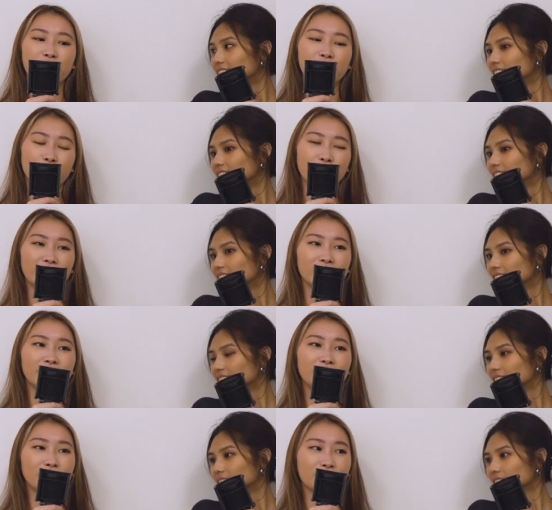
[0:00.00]
Speaker 1: because of like
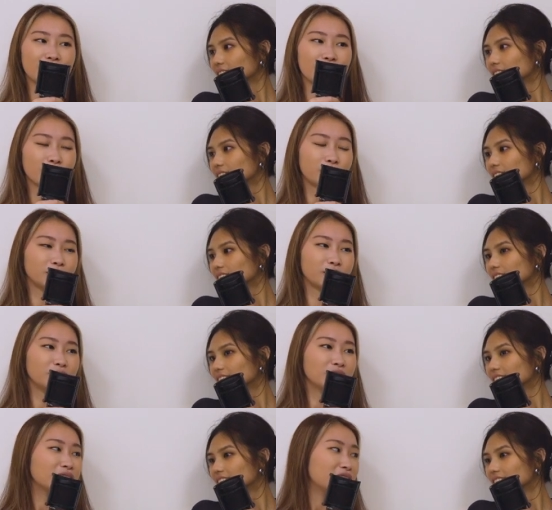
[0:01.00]
the teachers in
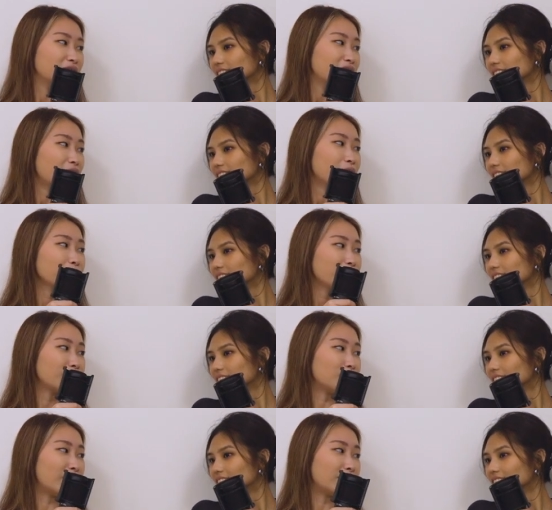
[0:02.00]
school. I don't know
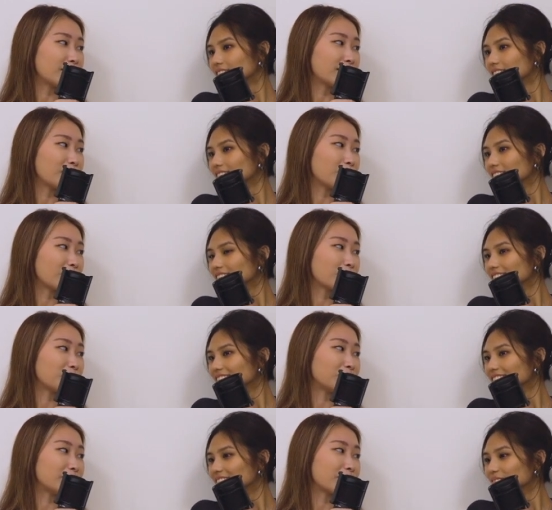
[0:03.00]
whether you had the same
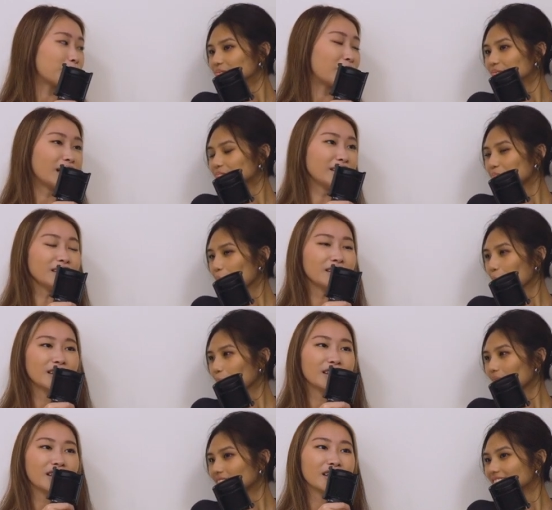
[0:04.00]
experience, but I think
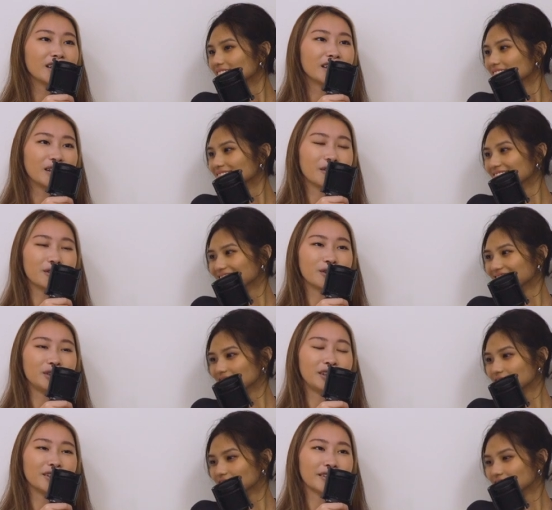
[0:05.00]
girls'
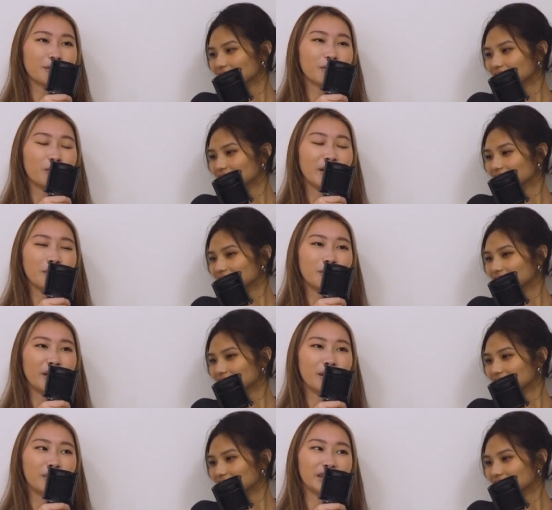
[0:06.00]
school teachers are way
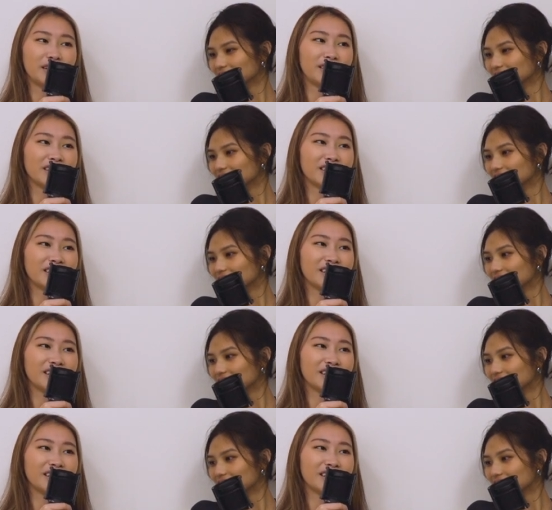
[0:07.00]
more empathetic